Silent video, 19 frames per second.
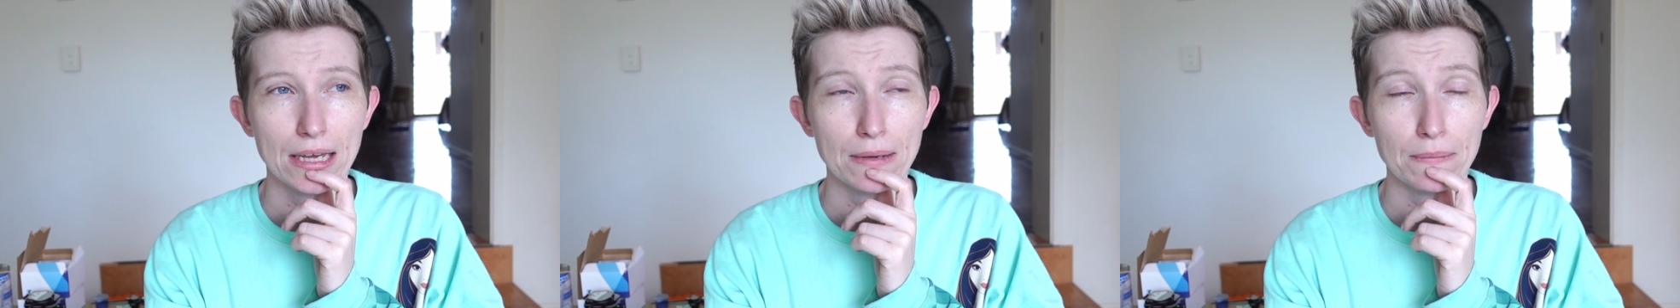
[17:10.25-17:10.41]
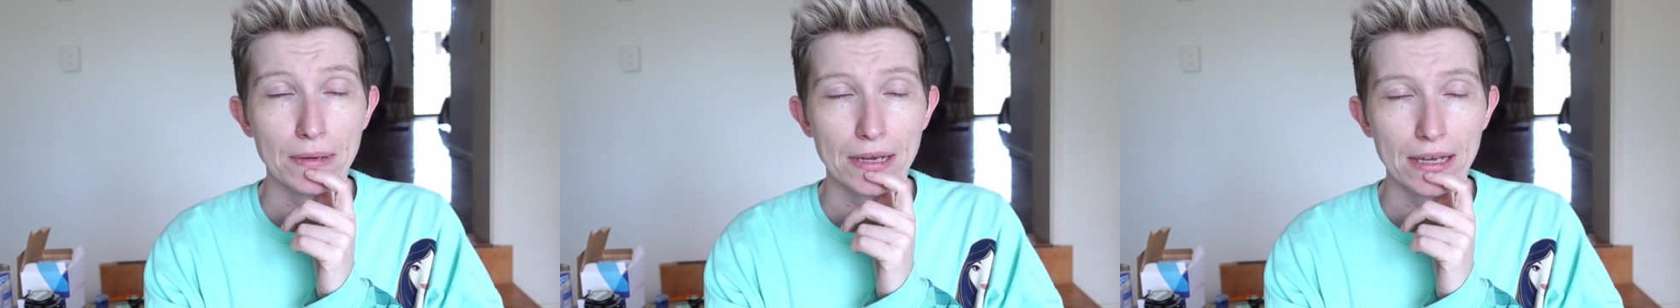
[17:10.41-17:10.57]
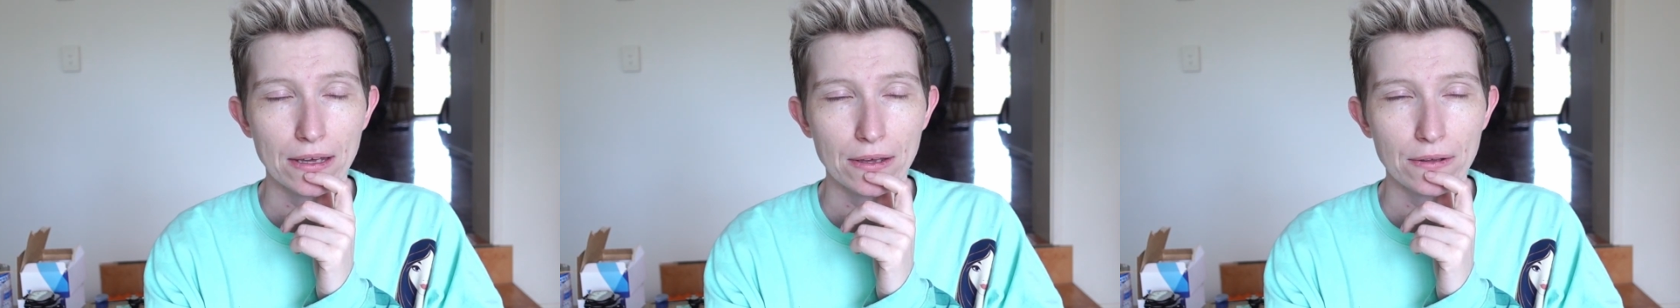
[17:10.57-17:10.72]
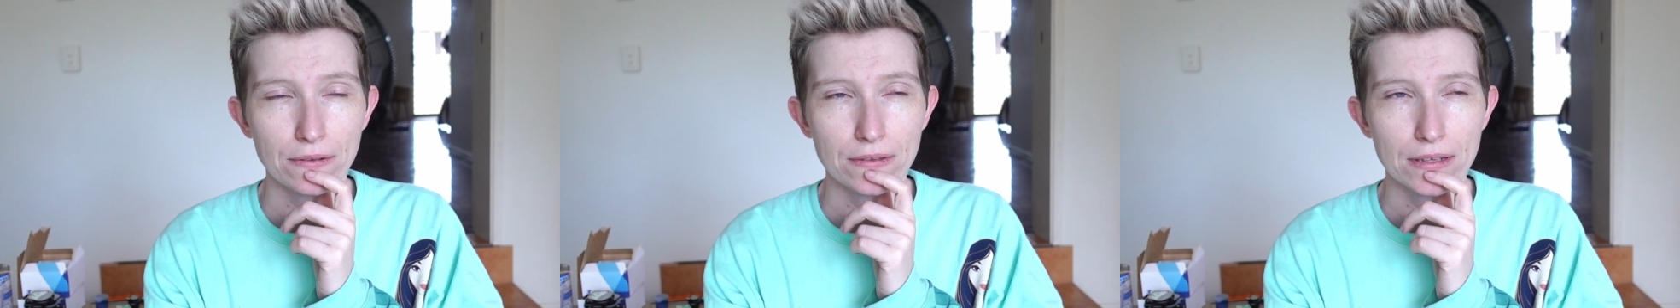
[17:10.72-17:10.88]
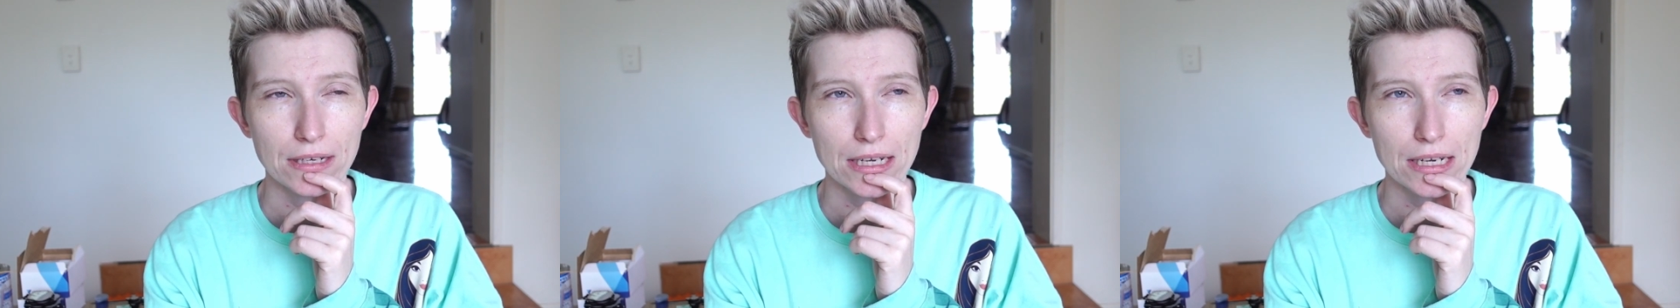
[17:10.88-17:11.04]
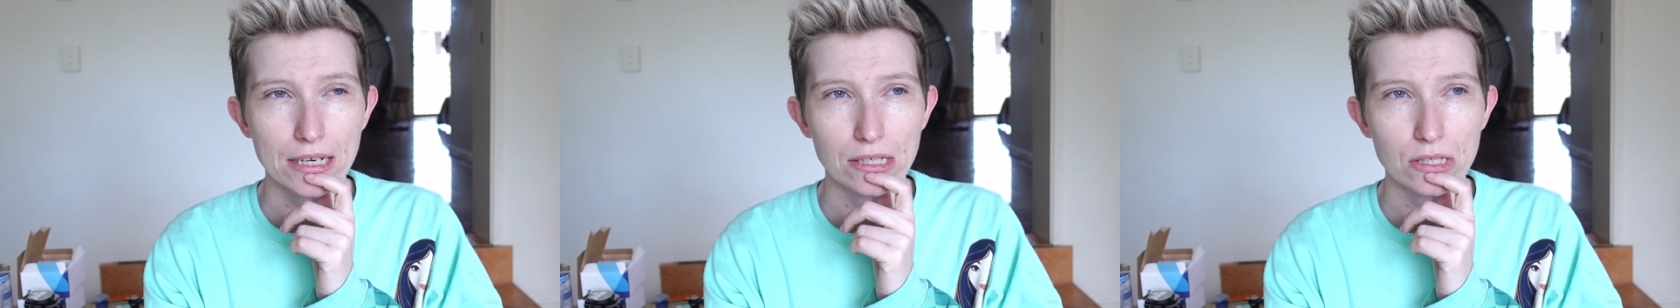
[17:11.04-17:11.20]
health
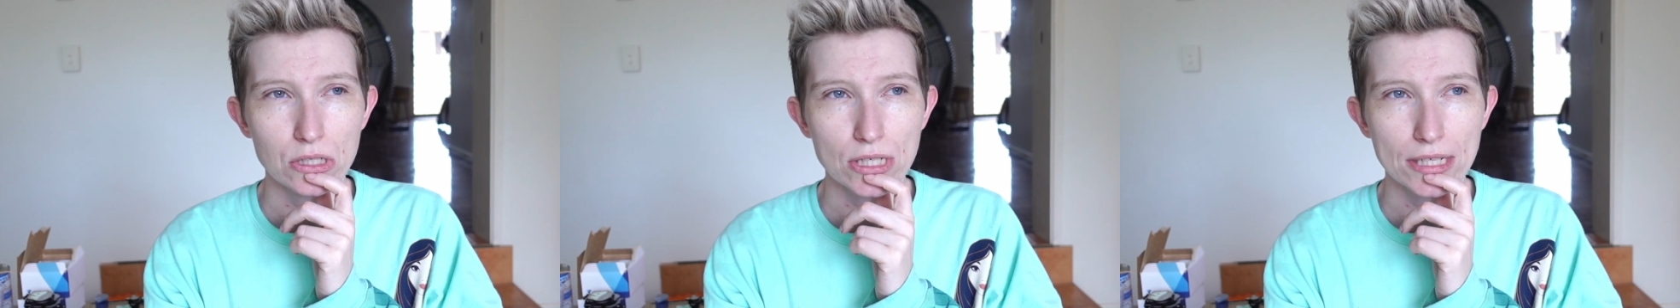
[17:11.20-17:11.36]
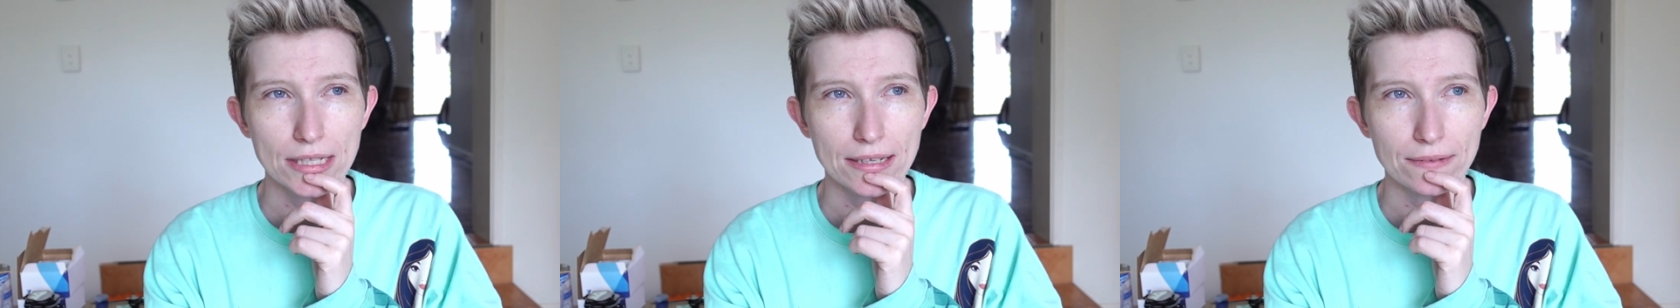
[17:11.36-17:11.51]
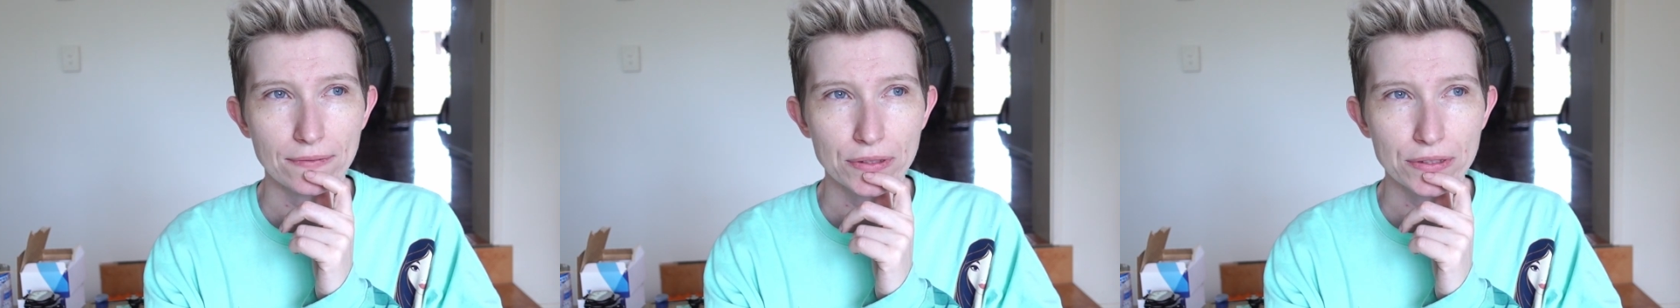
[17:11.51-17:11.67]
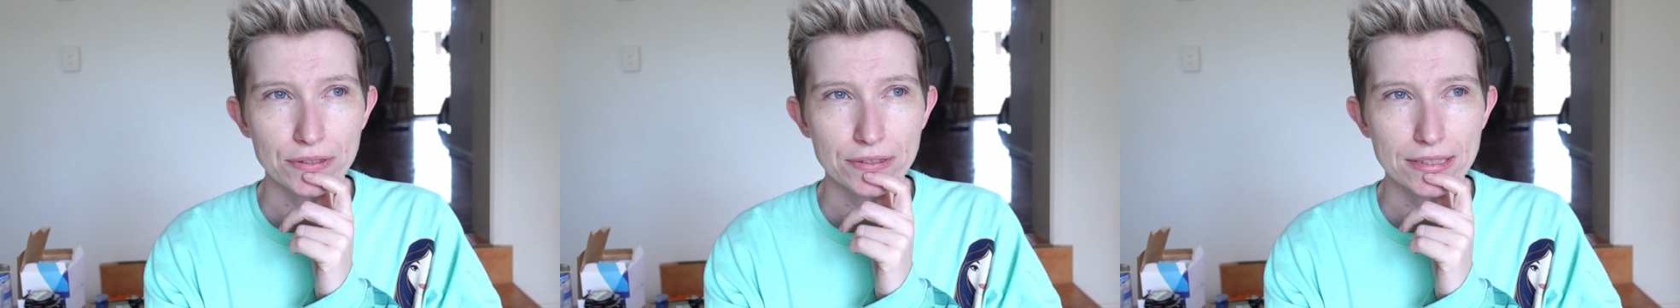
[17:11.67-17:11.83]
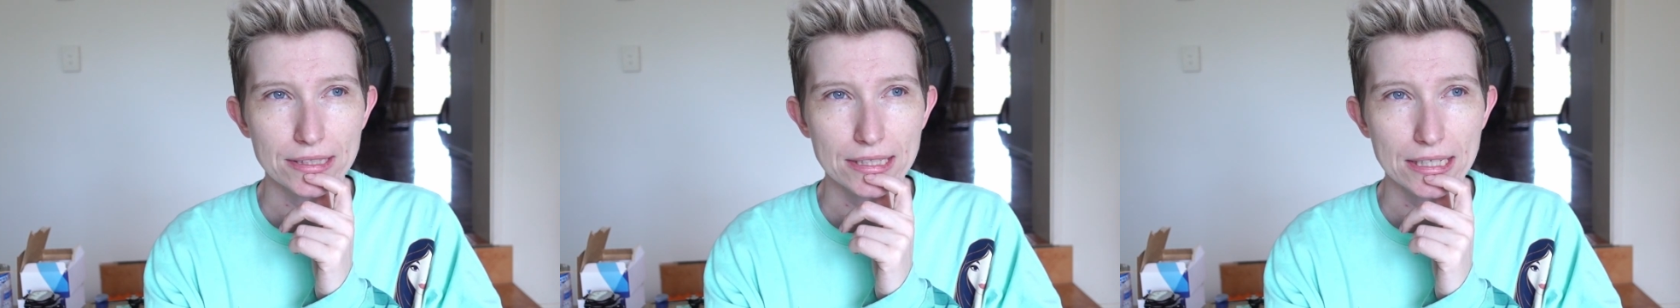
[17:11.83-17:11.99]
and energy levels,